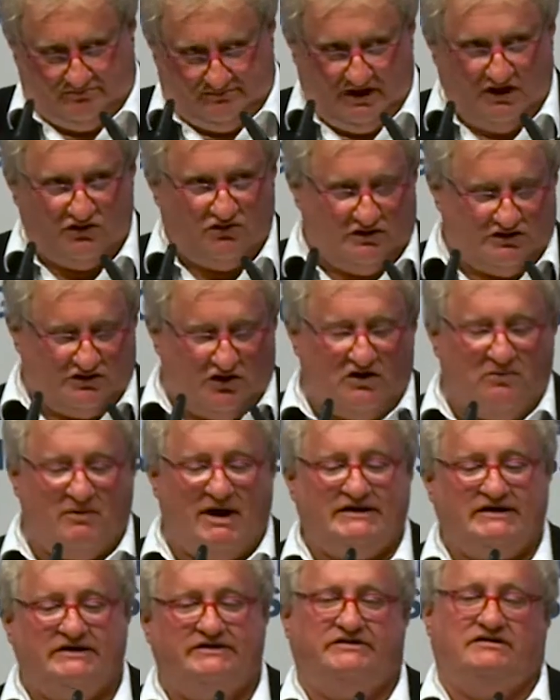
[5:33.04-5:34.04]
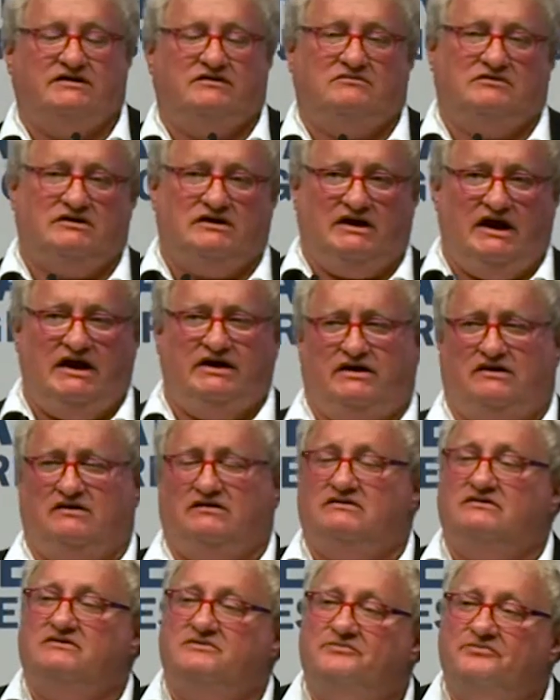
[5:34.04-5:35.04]
And we'll talk about it later.
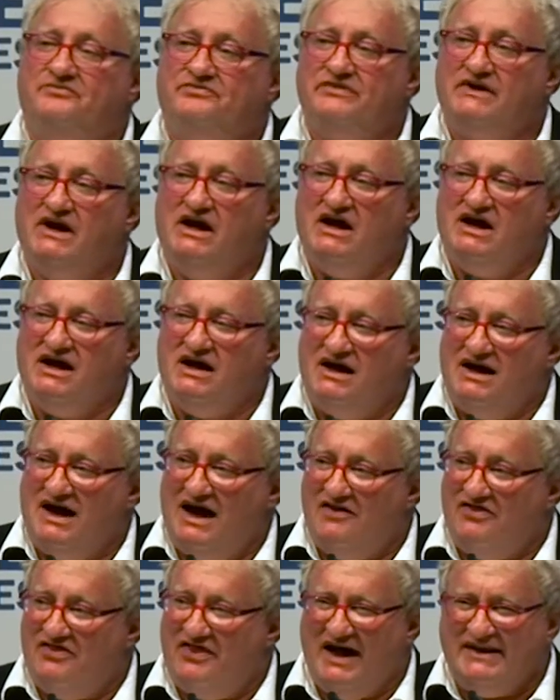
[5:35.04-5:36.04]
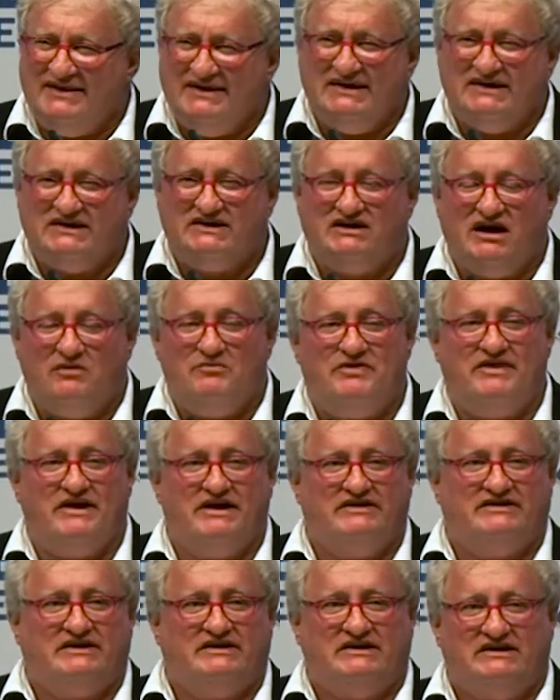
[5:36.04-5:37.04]
And that is something
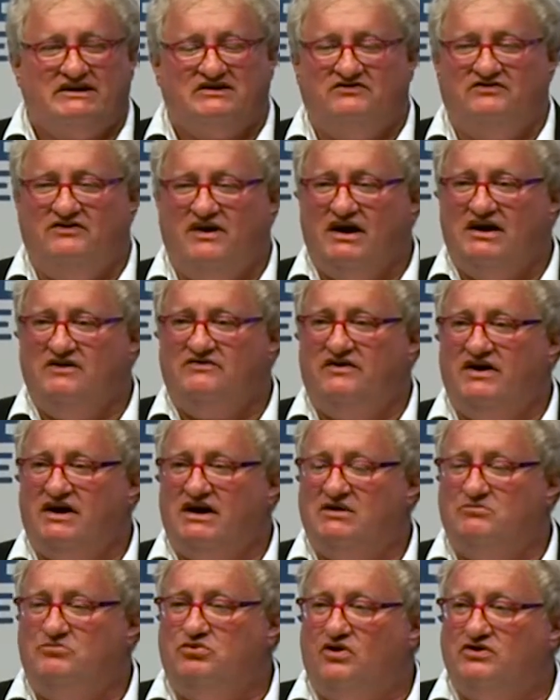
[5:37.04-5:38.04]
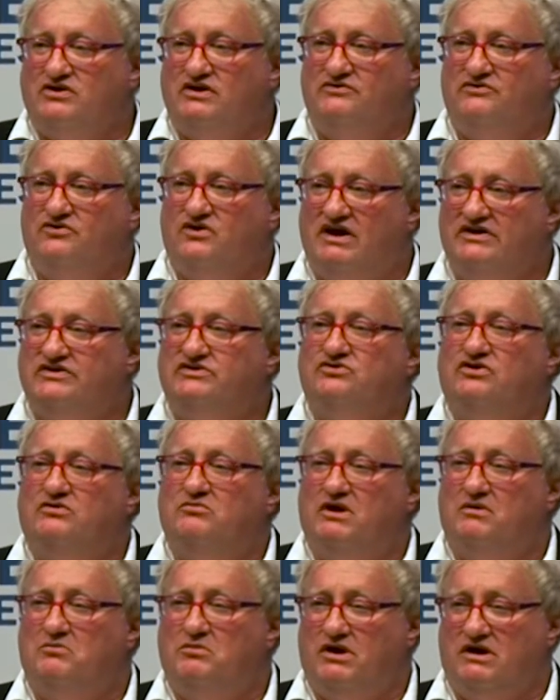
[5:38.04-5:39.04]
that is very, very important for us to
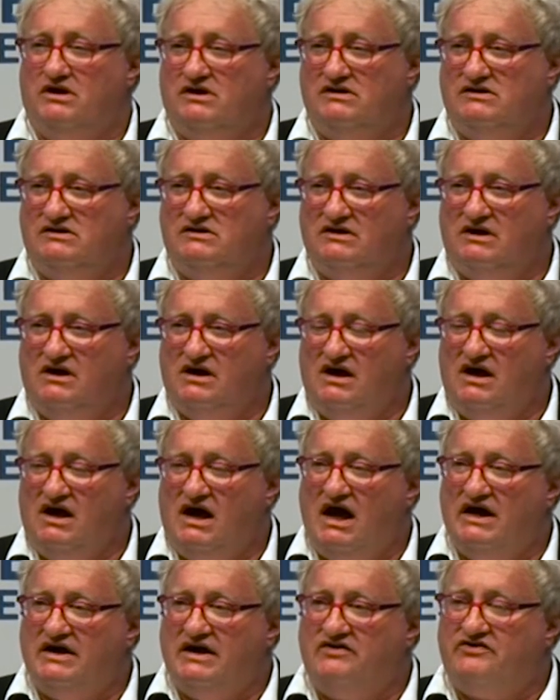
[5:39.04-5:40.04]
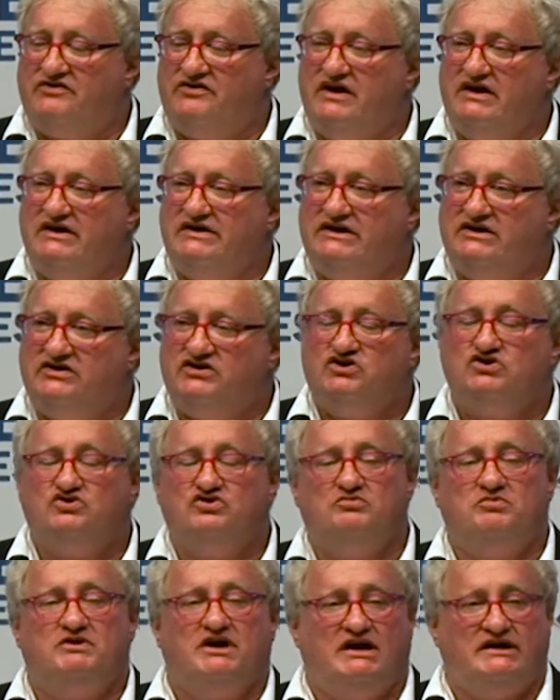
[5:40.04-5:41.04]
remember. And I think this
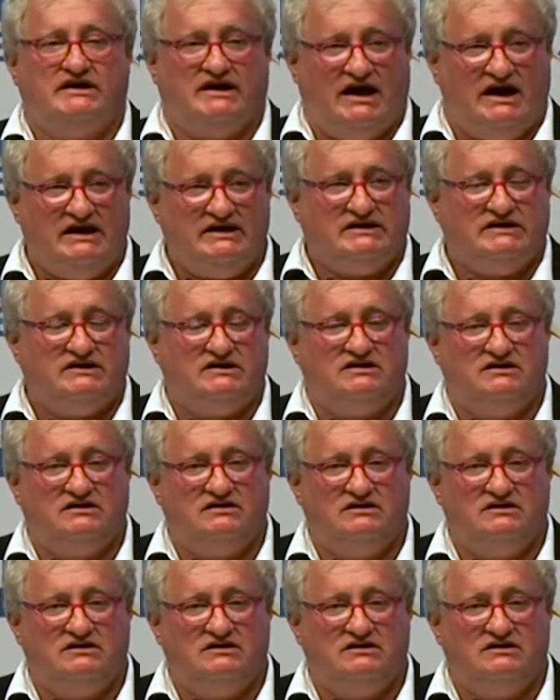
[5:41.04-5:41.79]
should be addressed